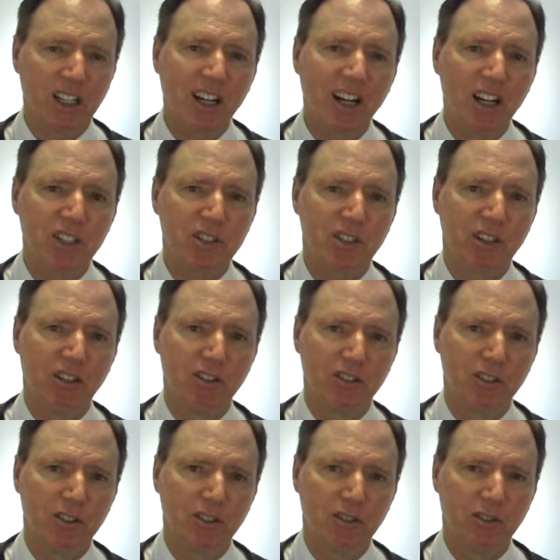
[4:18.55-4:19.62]
contrary
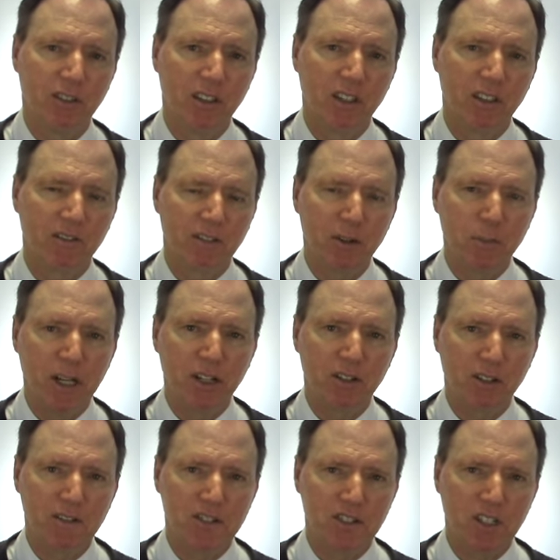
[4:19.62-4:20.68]
to the
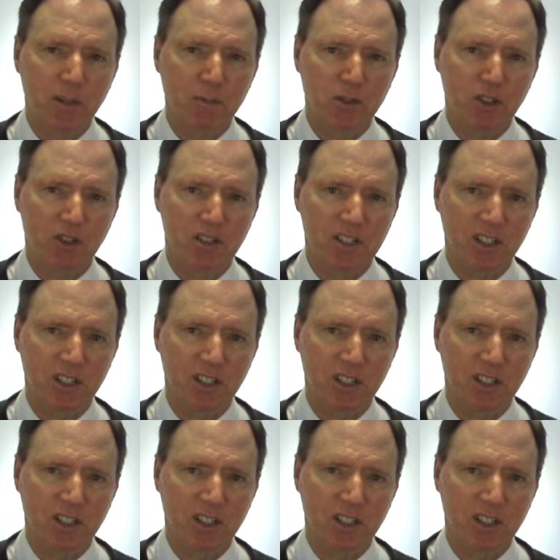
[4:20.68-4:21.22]
remainder of Scripture.